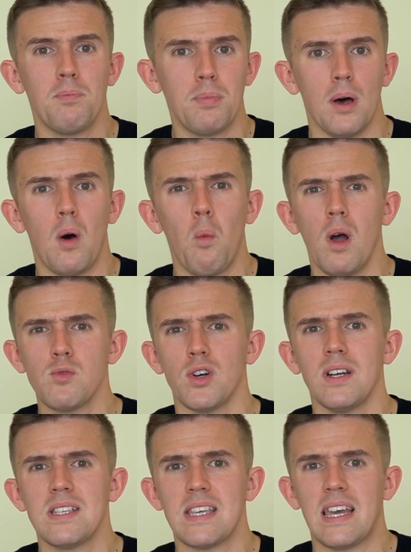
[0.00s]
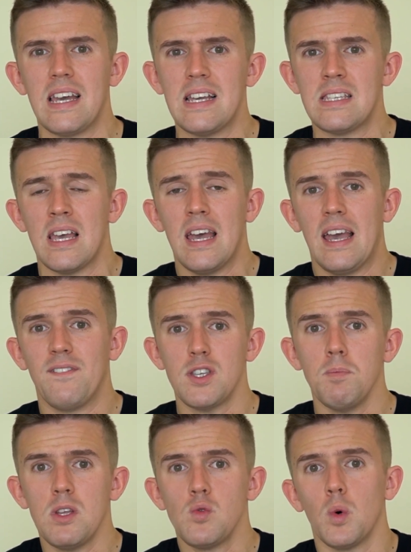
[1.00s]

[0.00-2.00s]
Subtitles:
but what I'm trying to say is if something's